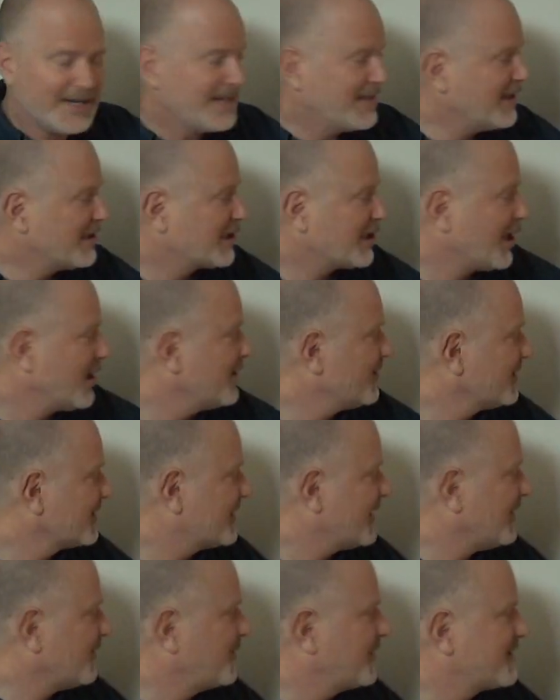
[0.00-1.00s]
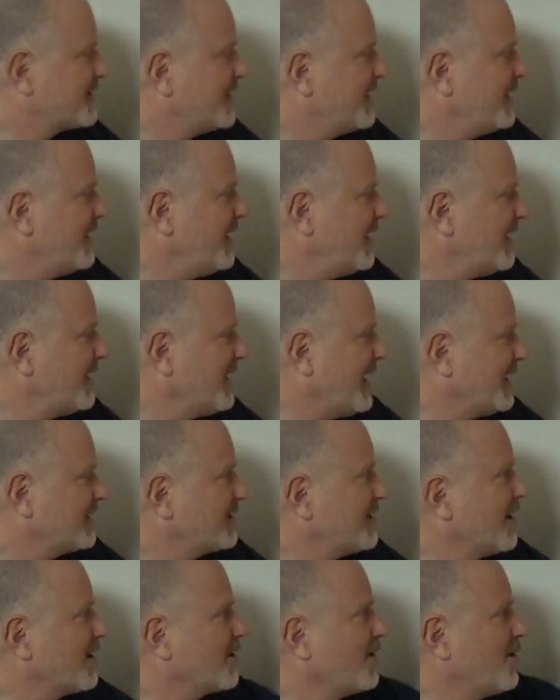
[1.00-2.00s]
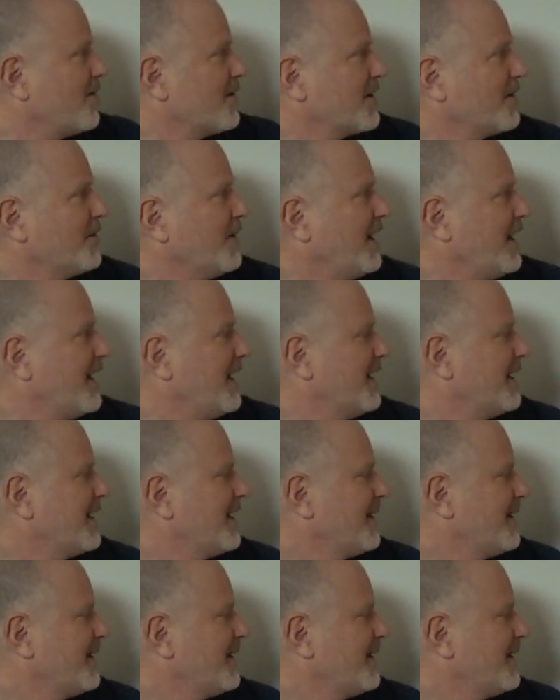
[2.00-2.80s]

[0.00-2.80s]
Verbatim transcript: The eternal self is the E, that's not going away.